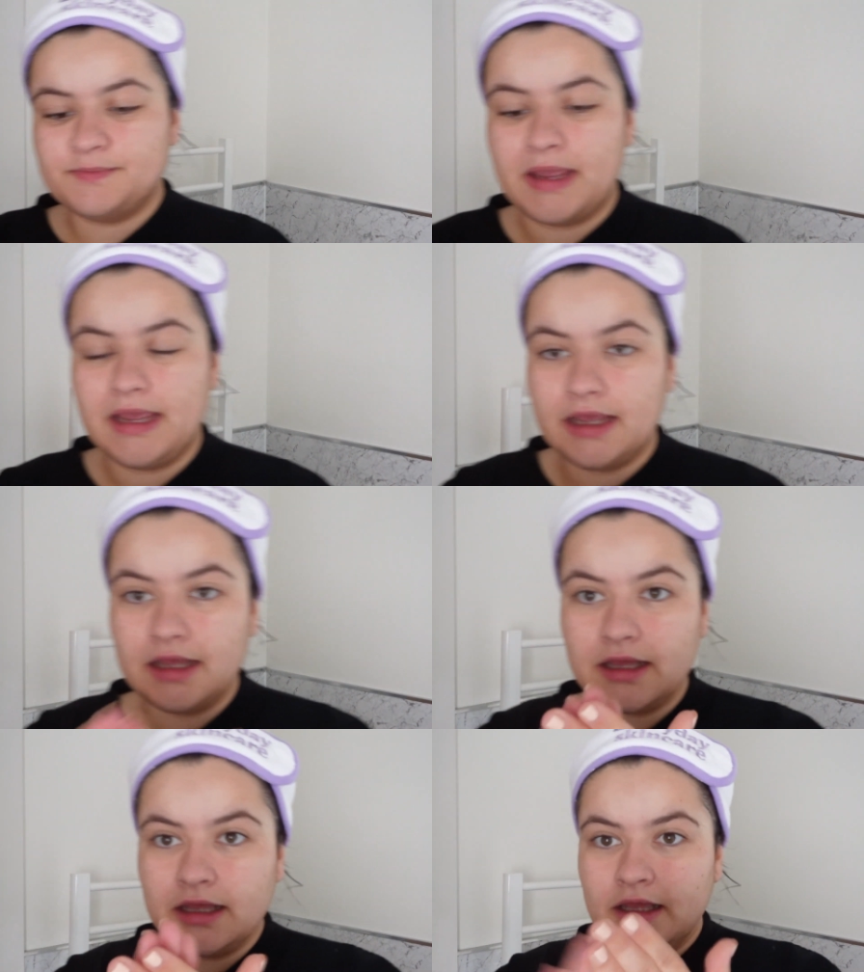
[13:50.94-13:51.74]
bit
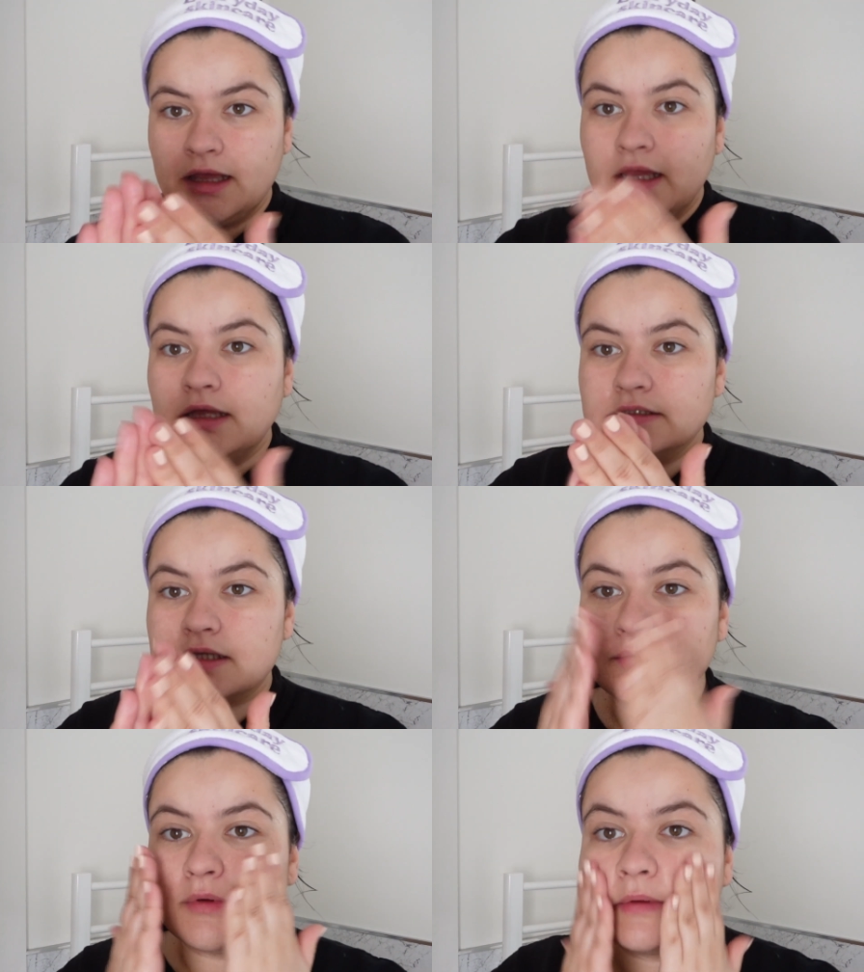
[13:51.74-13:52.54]
just
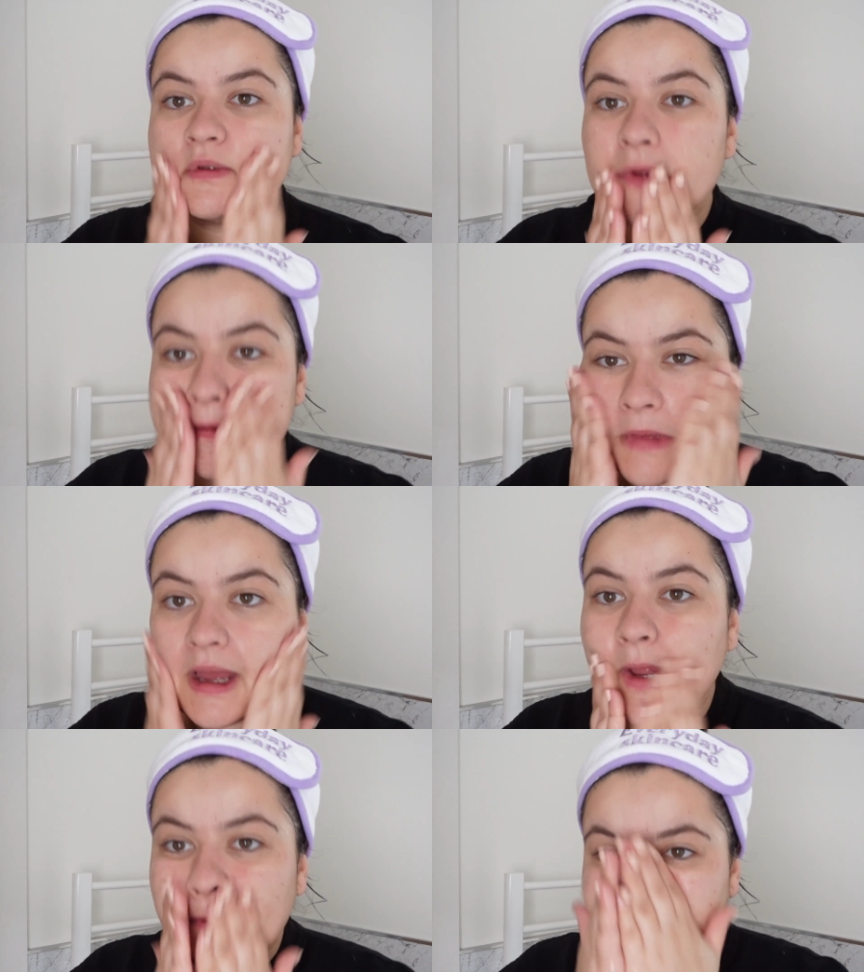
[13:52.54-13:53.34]
gonna rub it between my
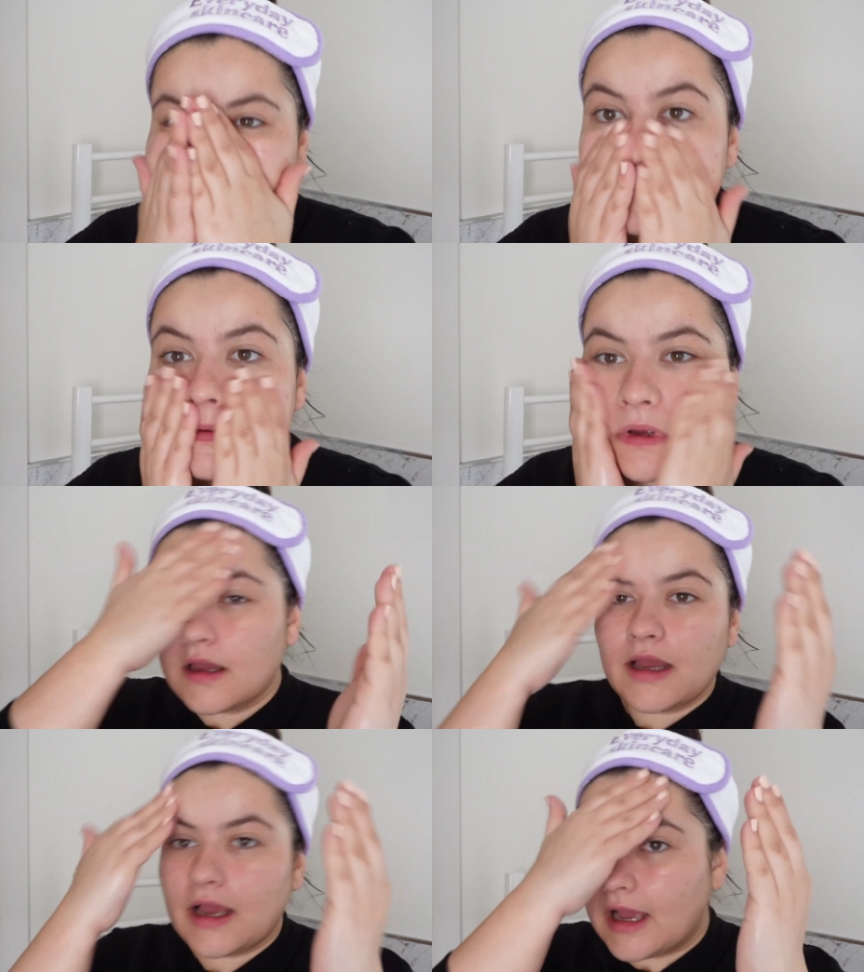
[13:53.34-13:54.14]
hand
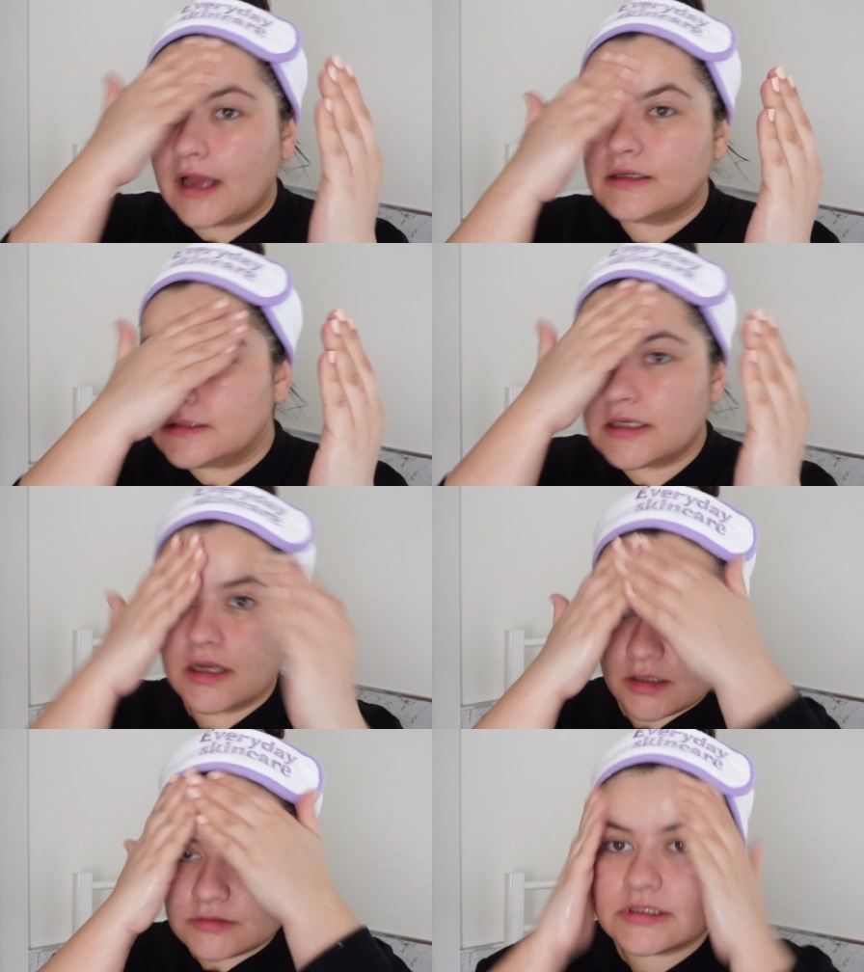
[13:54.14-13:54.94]
and
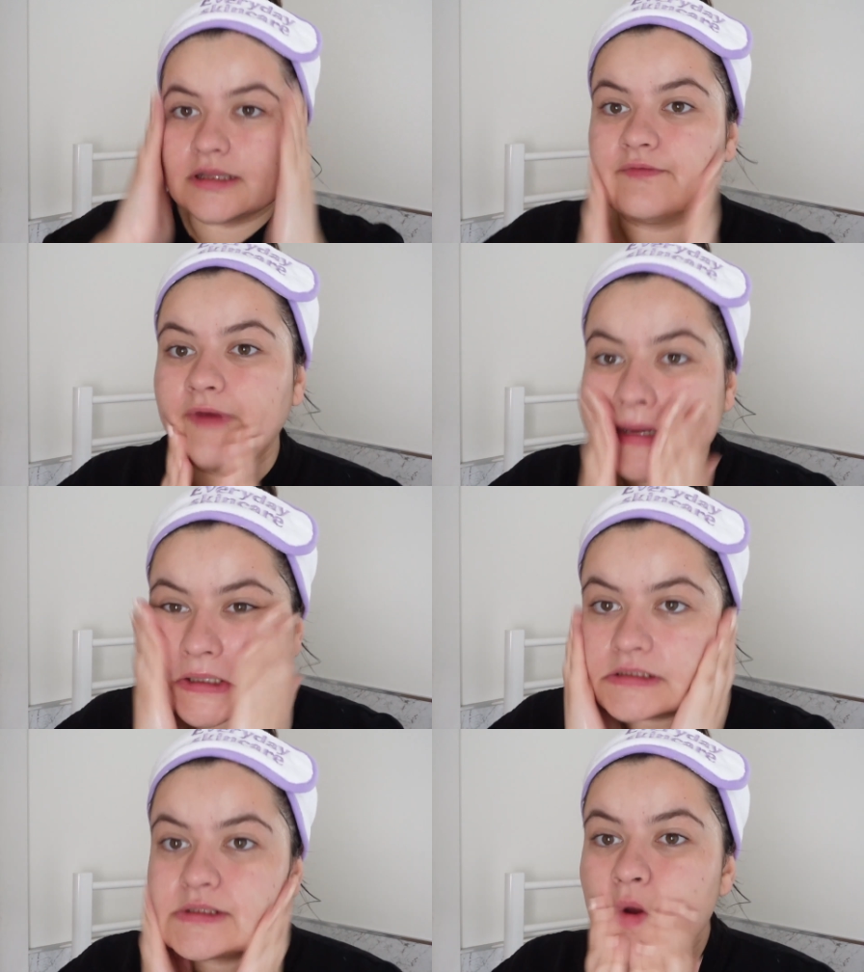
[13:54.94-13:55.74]
onto the
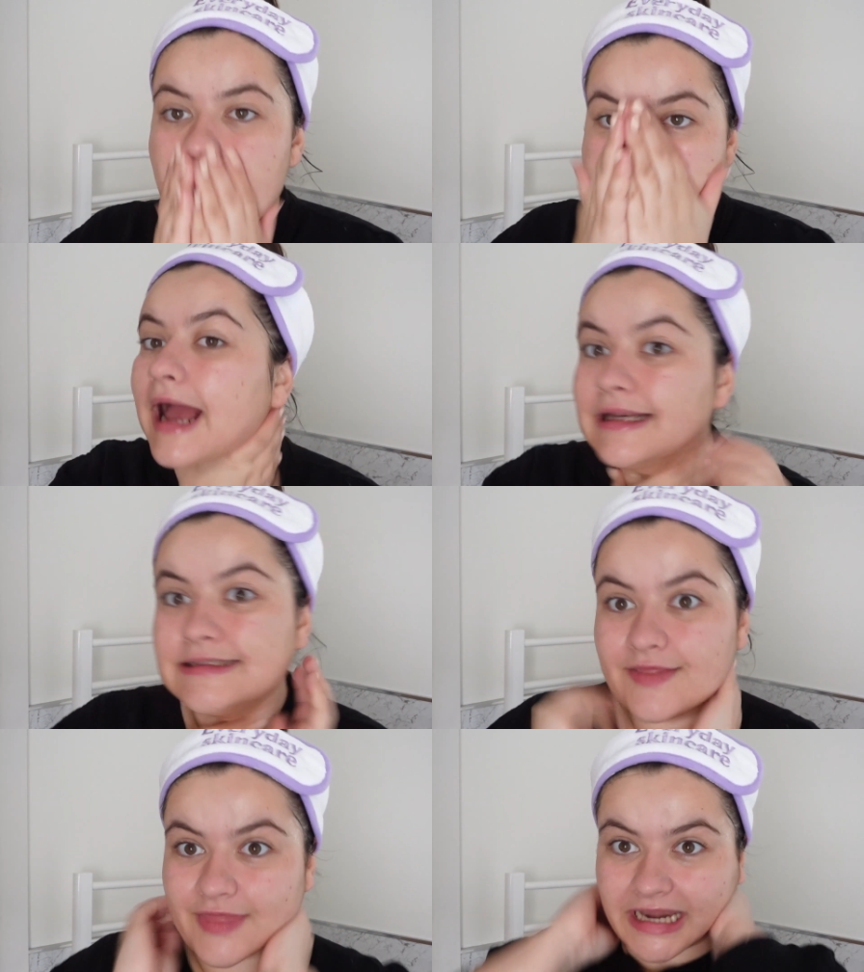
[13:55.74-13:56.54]
face and
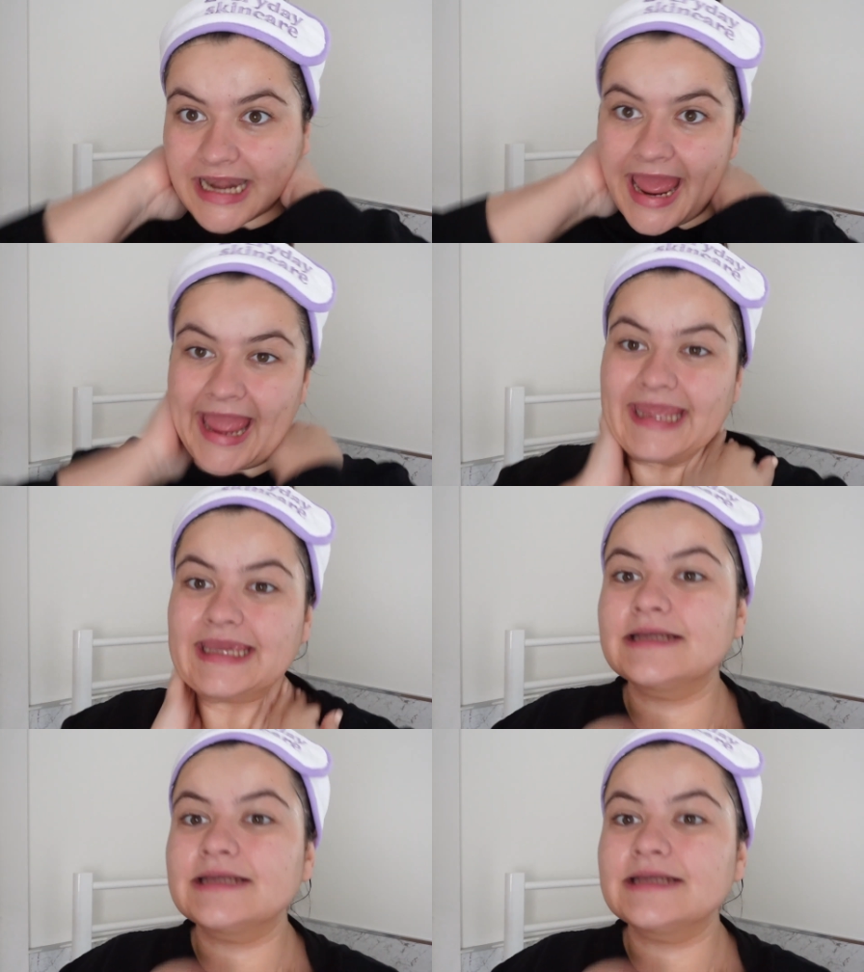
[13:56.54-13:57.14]
the neck.